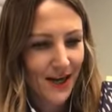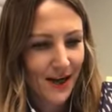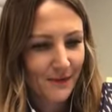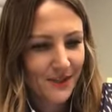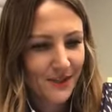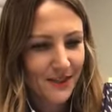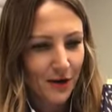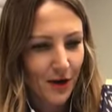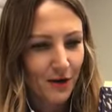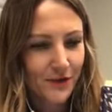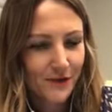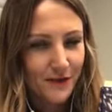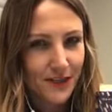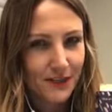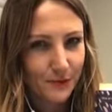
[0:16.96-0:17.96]
This is
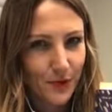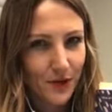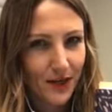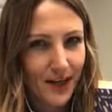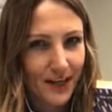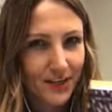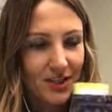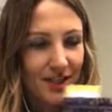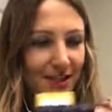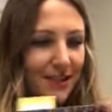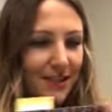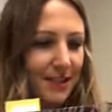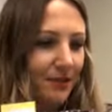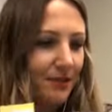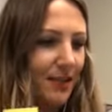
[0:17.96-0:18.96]
Tara's first book, and
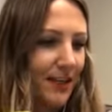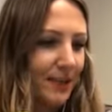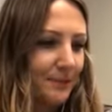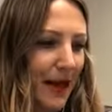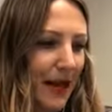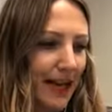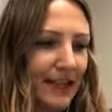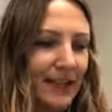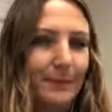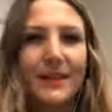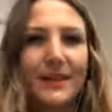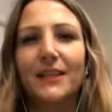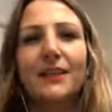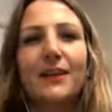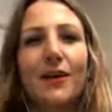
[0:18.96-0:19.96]
she's currently bang in the
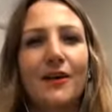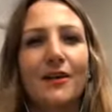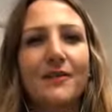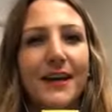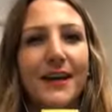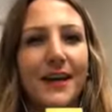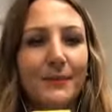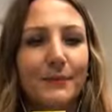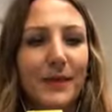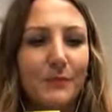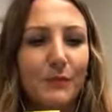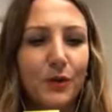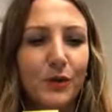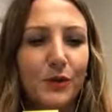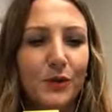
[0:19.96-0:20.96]
middle of a big
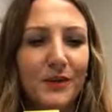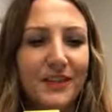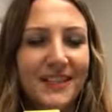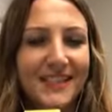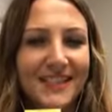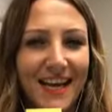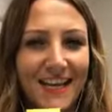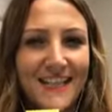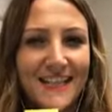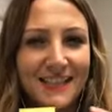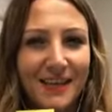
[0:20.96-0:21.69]
book tour in the States.